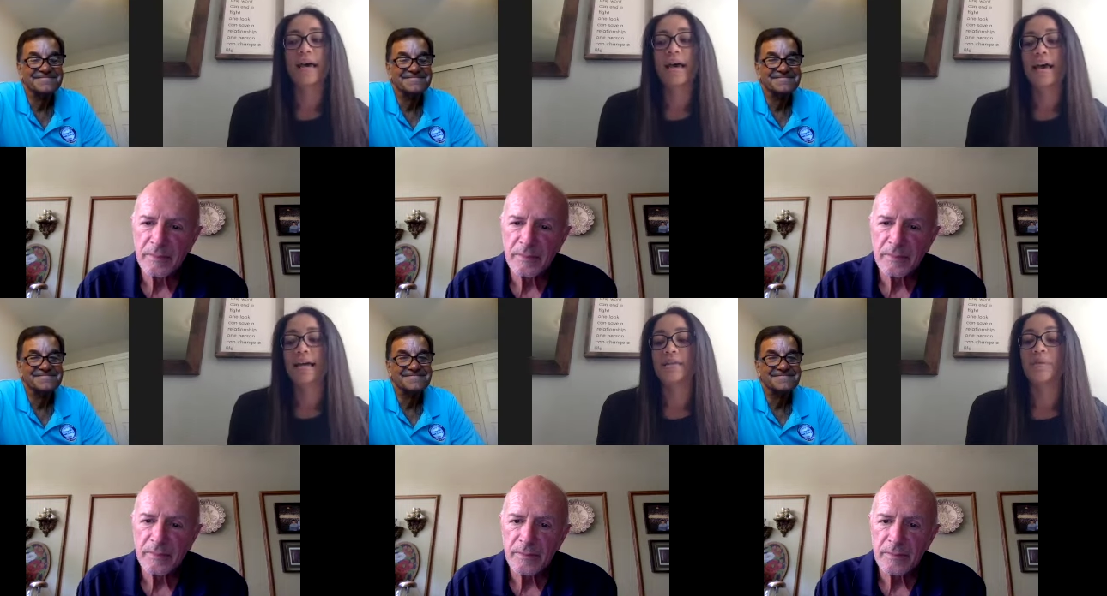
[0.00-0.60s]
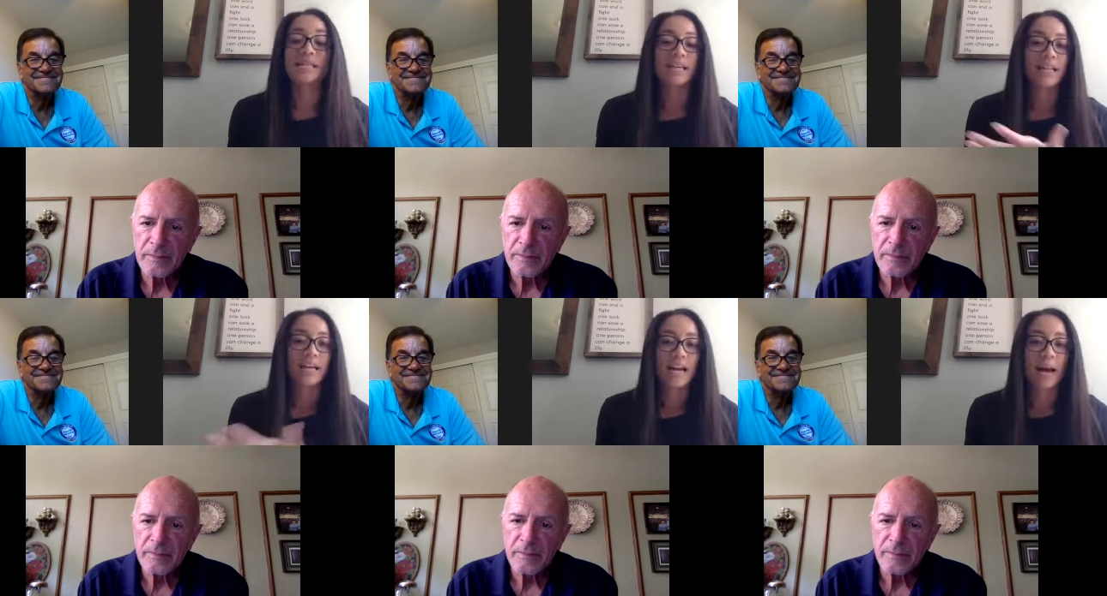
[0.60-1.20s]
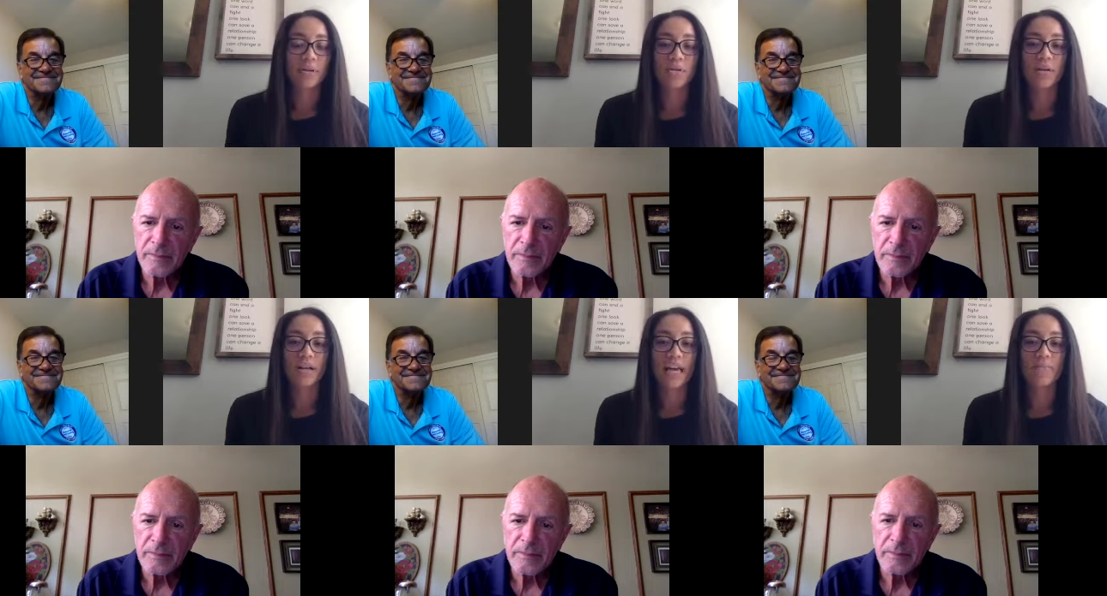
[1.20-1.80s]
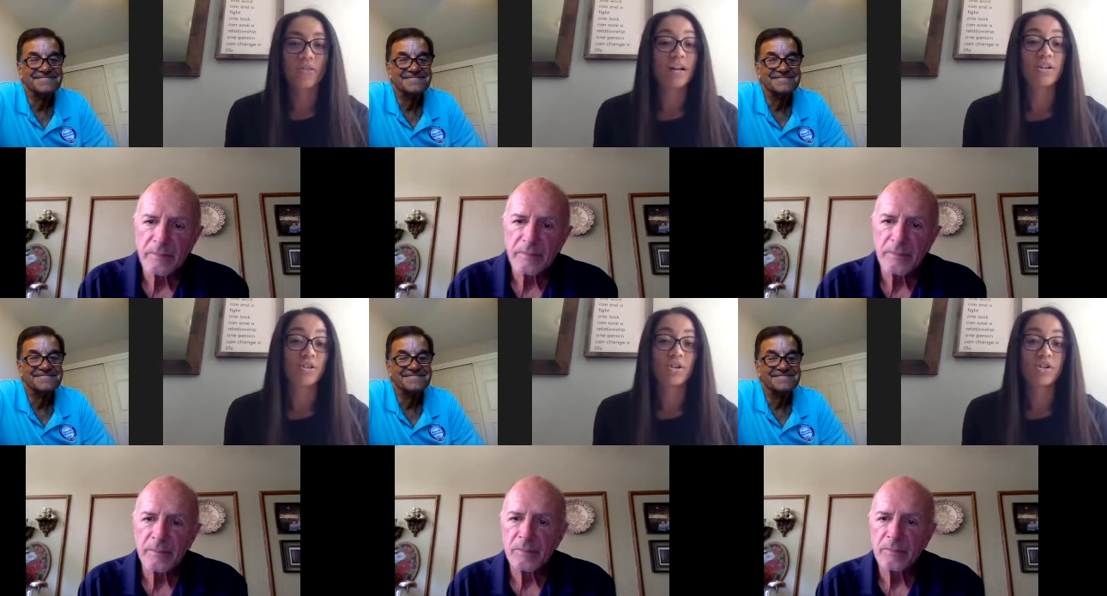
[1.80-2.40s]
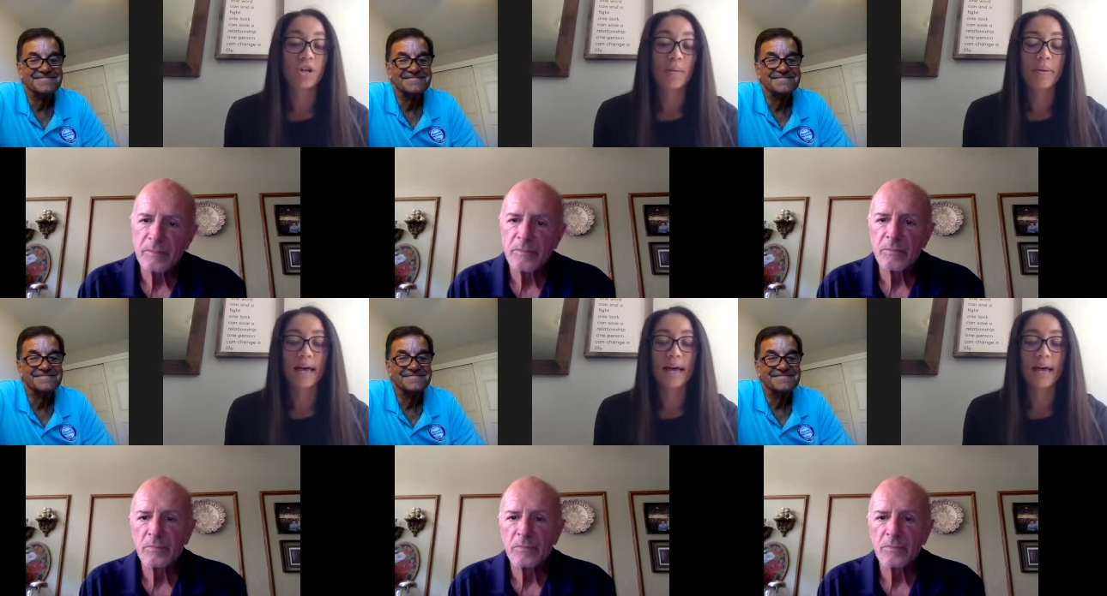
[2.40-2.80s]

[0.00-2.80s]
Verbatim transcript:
Speaker 1: And basically, an opportunity came for an internship